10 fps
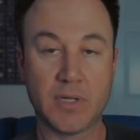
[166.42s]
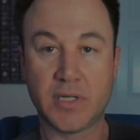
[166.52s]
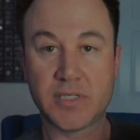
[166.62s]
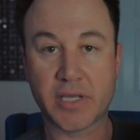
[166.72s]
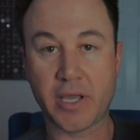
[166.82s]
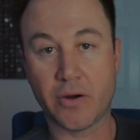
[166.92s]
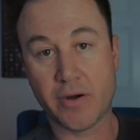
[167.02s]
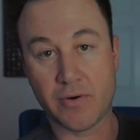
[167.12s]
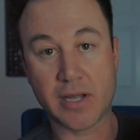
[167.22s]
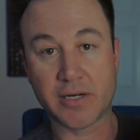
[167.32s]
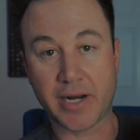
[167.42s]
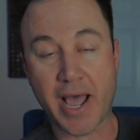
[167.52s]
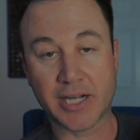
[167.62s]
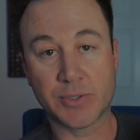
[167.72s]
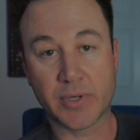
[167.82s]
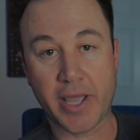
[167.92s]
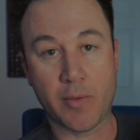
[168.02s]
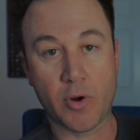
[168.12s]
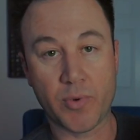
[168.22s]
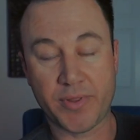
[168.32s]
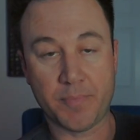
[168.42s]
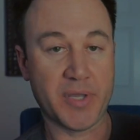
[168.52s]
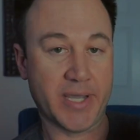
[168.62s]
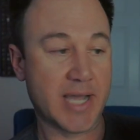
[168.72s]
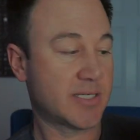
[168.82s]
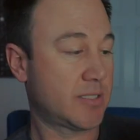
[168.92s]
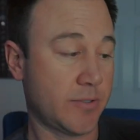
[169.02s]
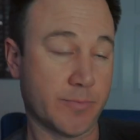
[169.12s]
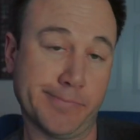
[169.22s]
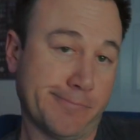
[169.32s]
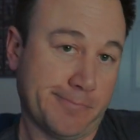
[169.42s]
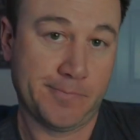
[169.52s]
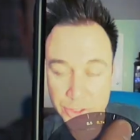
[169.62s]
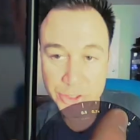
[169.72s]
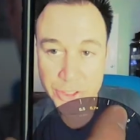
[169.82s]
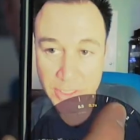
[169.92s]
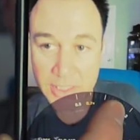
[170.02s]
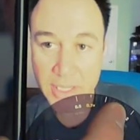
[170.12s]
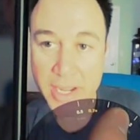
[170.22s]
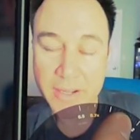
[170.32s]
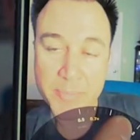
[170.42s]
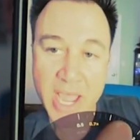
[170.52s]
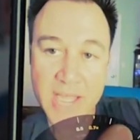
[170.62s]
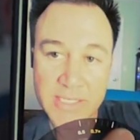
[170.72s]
is to carry around an actual camera with a big zoom. Just like past